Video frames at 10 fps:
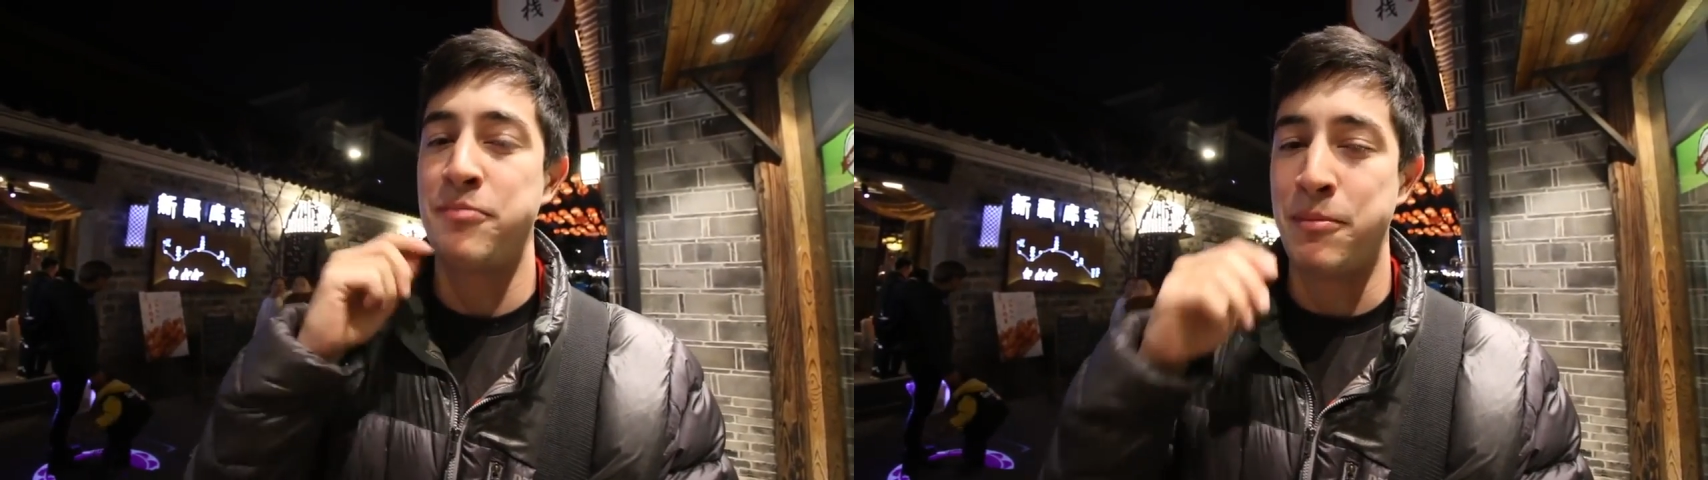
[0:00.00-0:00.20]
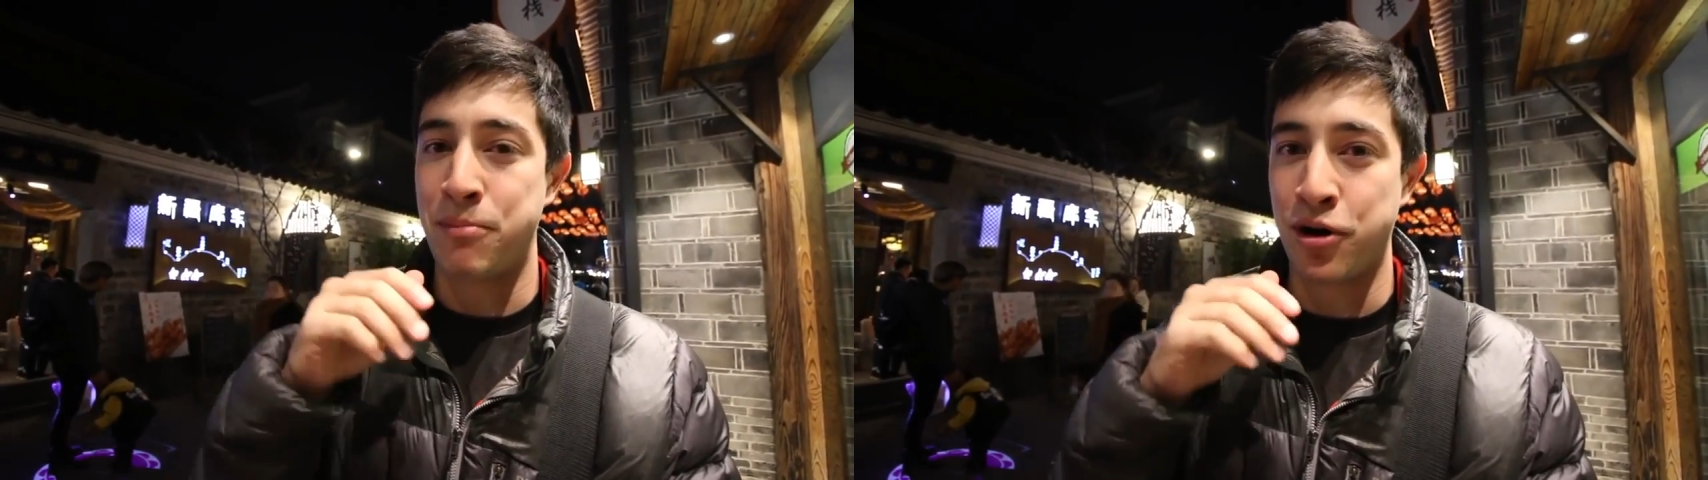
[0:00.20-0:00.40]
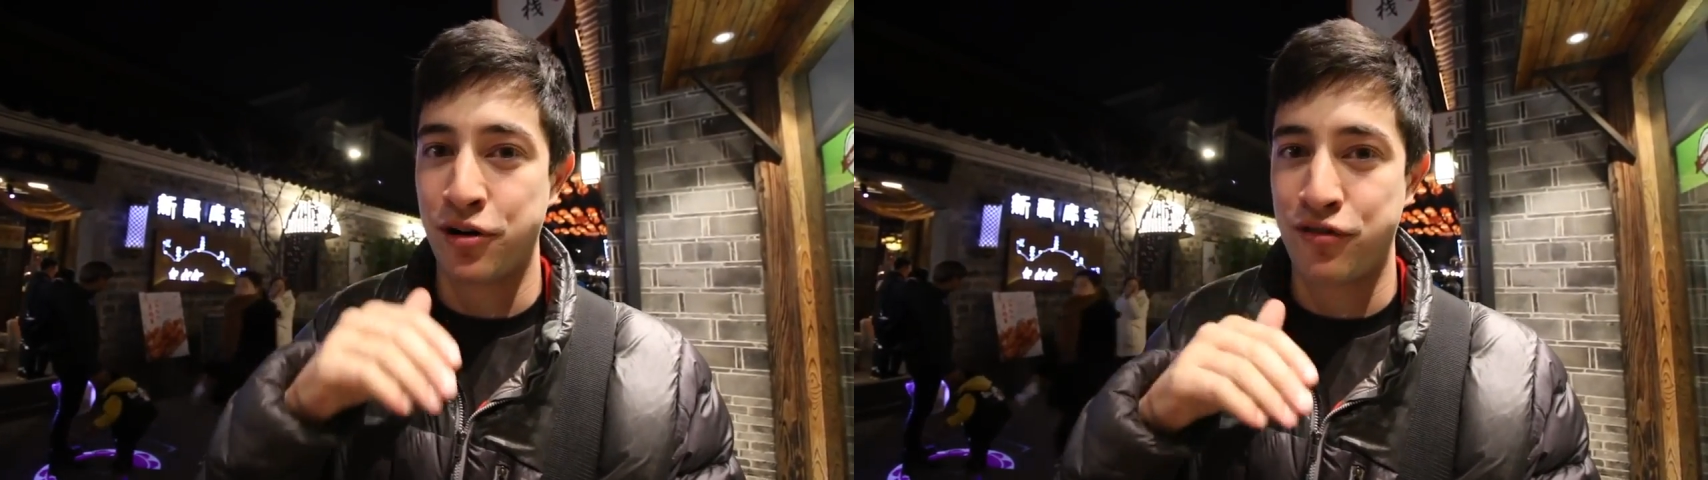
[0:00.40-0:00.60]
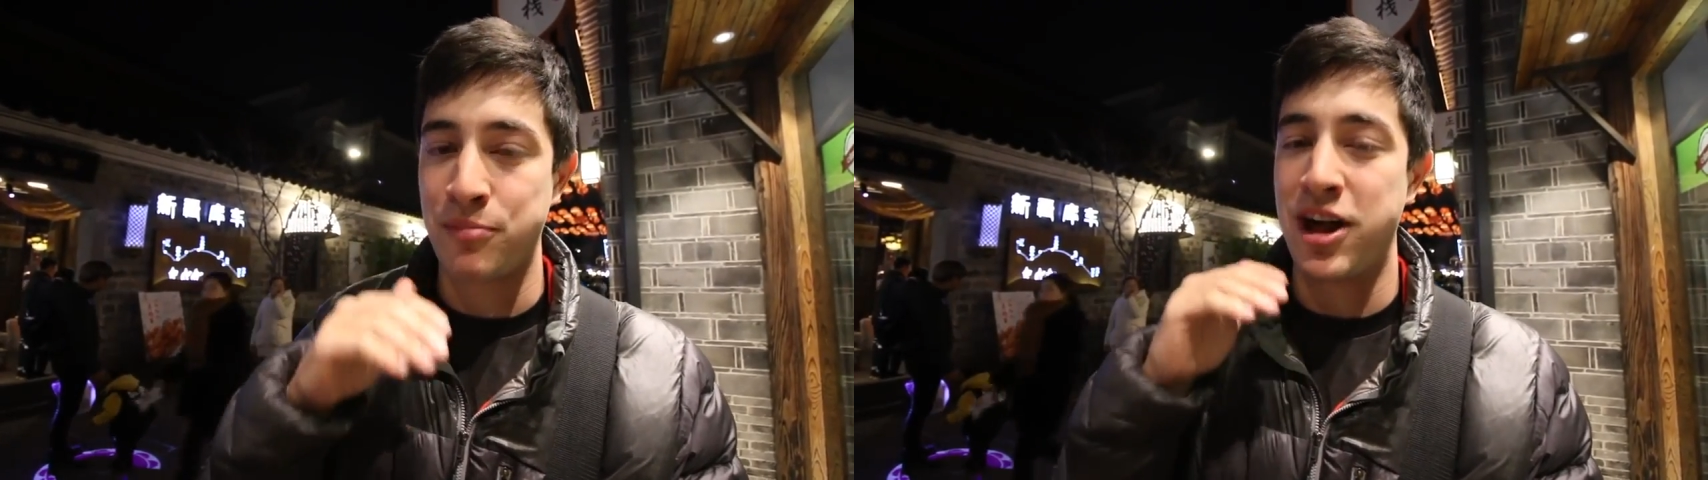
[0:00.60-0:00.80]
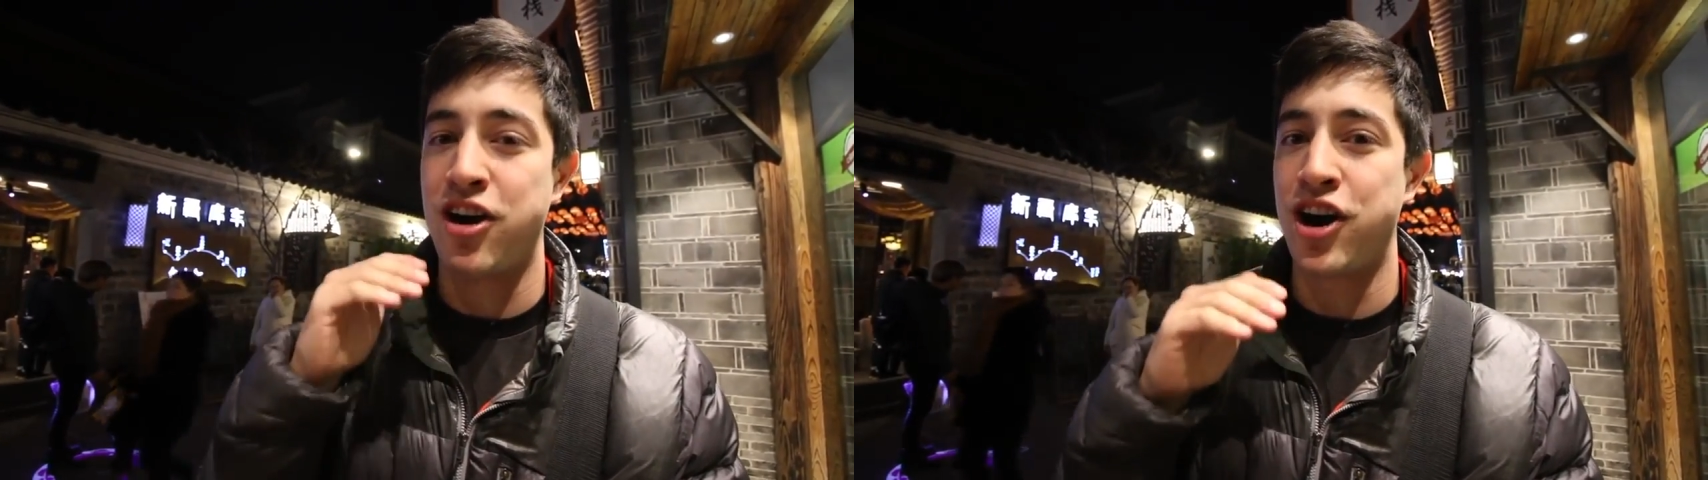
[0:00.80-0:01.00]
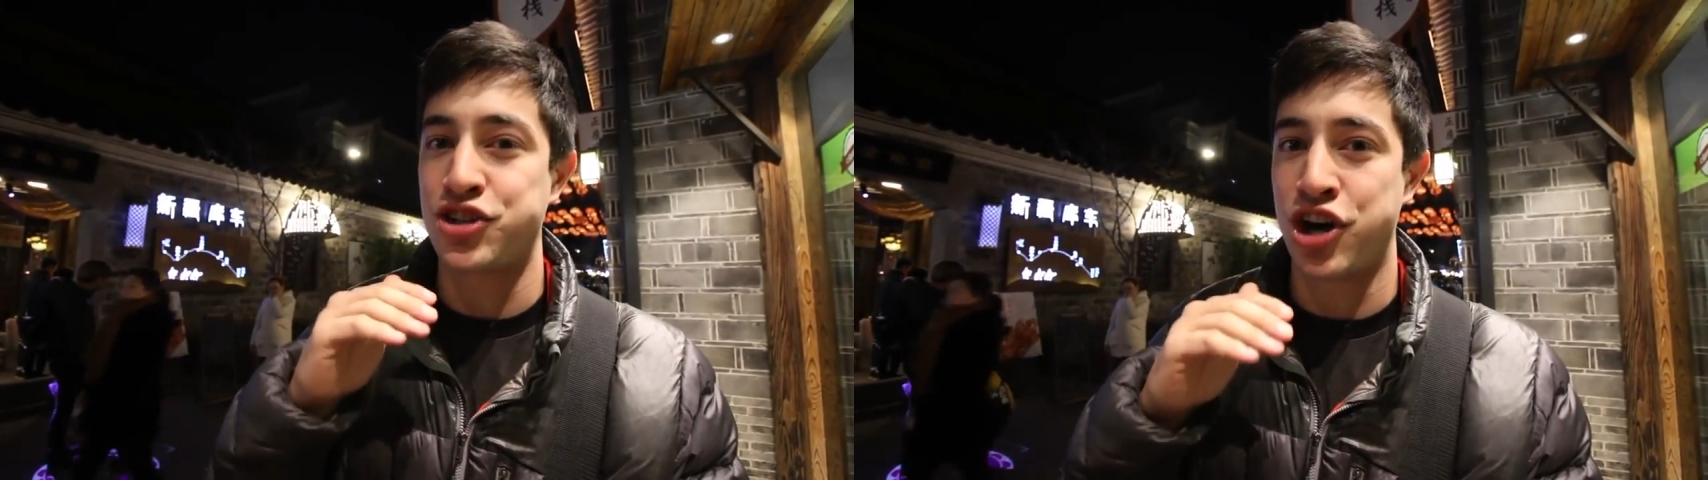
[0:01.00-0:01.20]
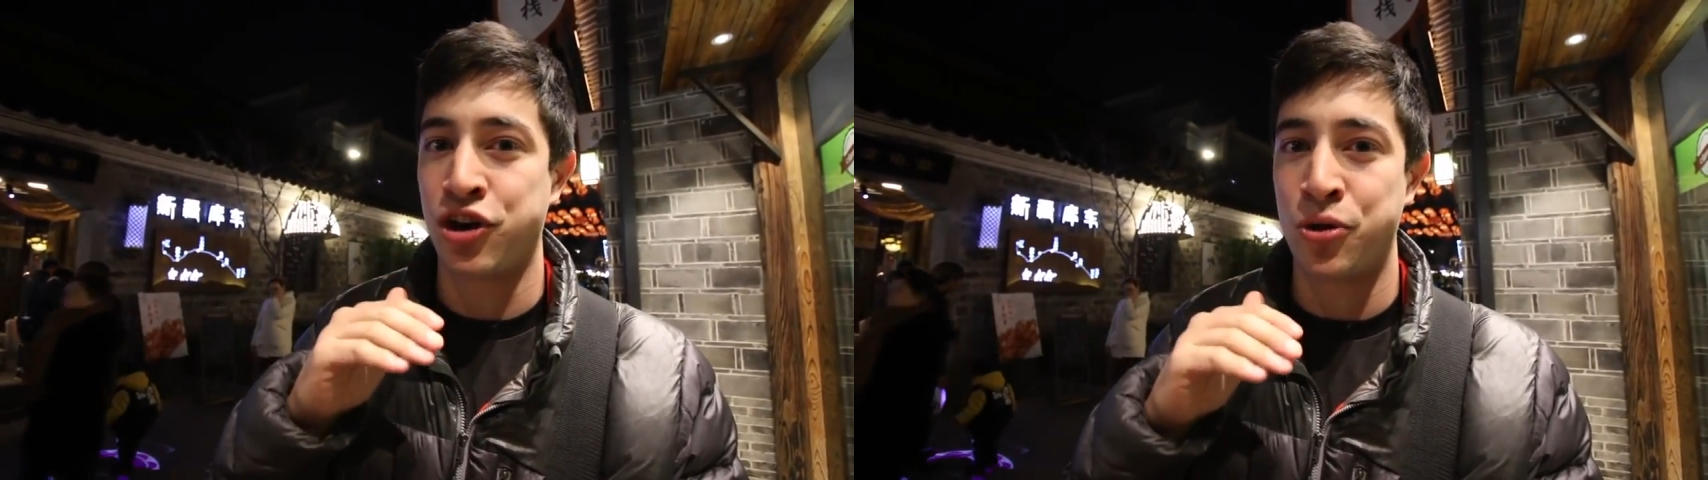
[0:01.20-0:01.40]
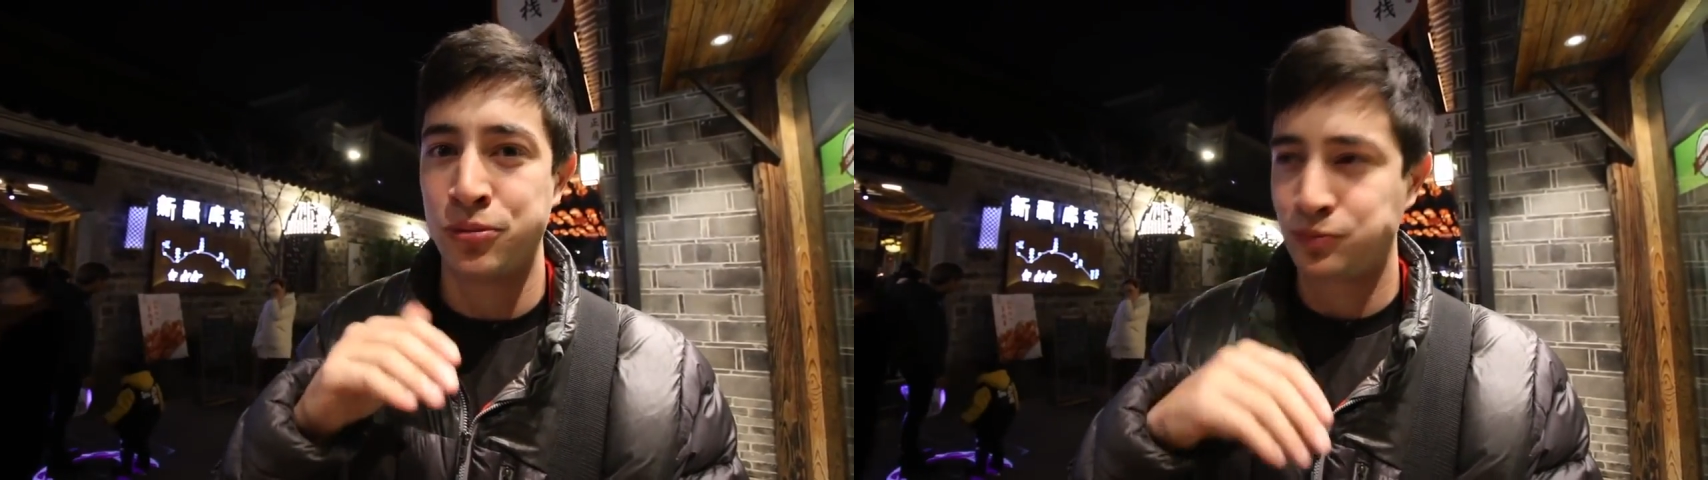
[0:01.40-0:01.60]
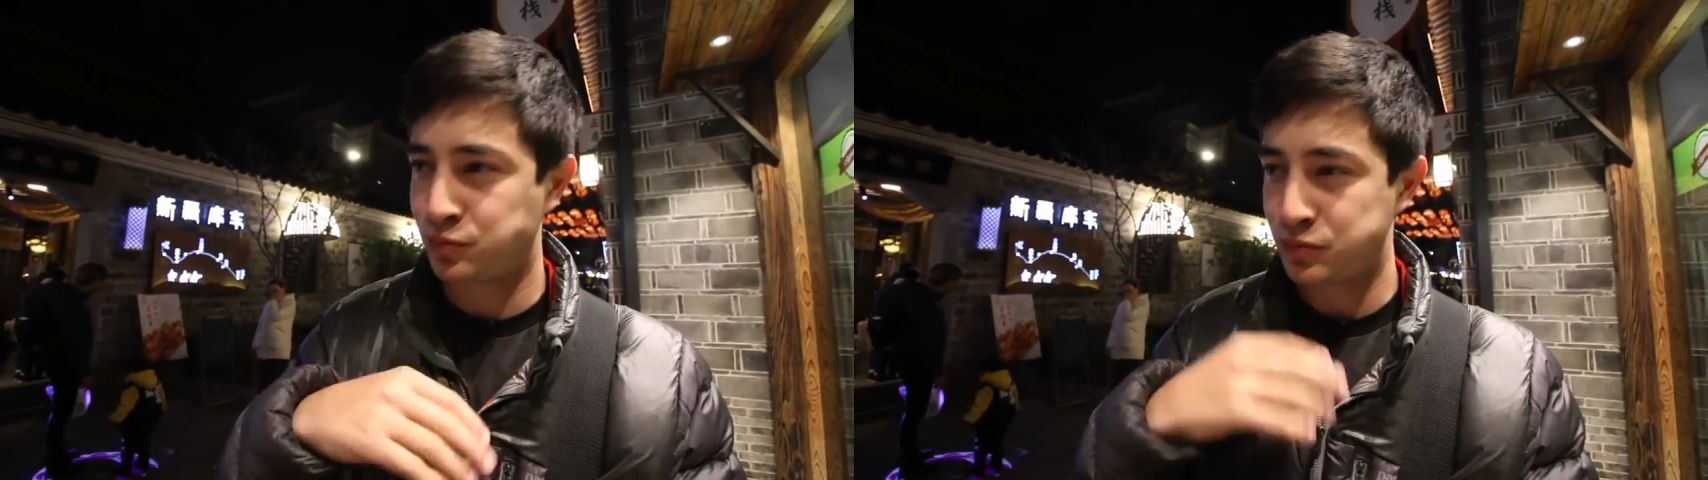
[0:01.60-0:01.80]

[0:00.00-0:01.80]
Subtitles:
have been burnt from that hot charcoal.